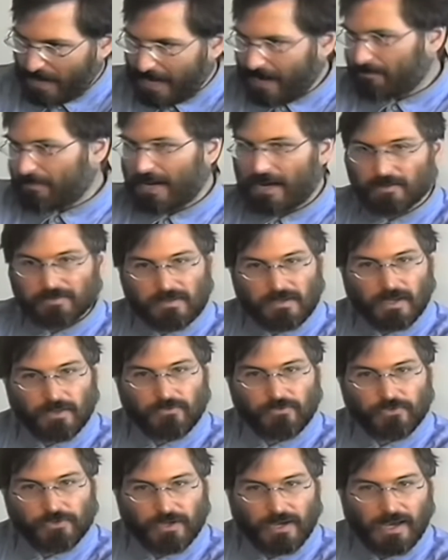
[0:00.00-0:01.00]
pop out the
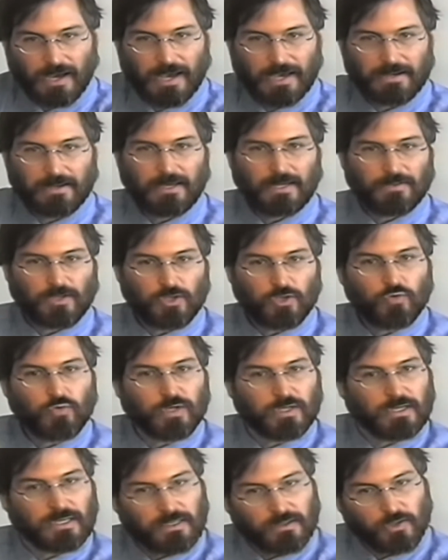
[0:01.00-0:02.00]
other side, that you
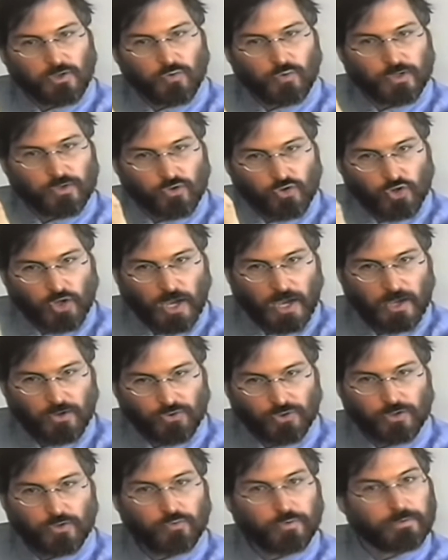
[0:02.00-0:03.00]
can
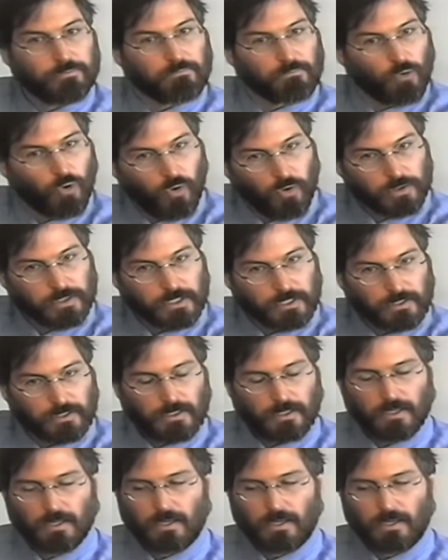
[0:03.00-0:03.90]
change it, you can mold it,